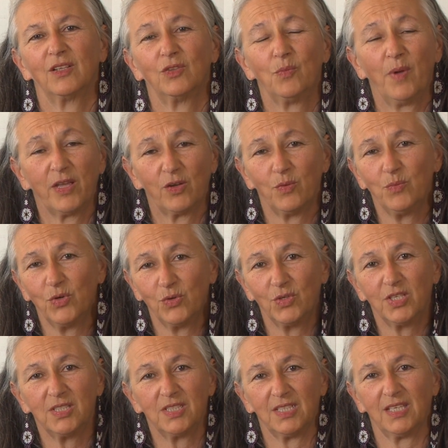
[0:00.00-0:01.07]
to my
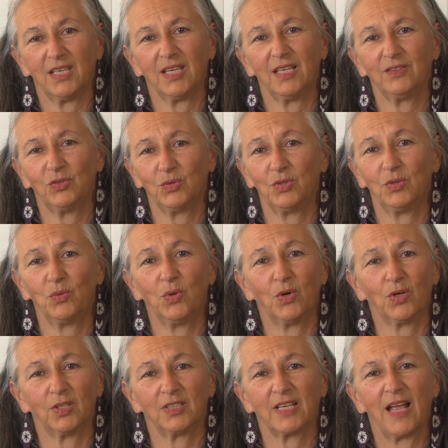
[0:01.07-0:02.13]
community and to the
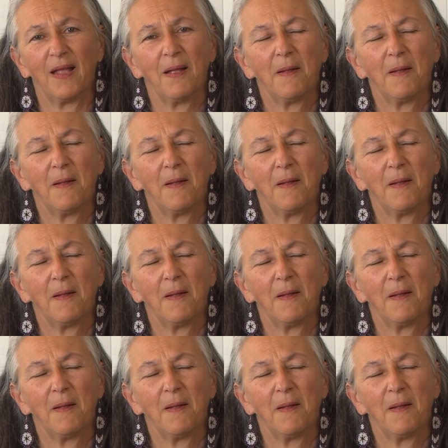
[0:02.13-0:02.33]
world.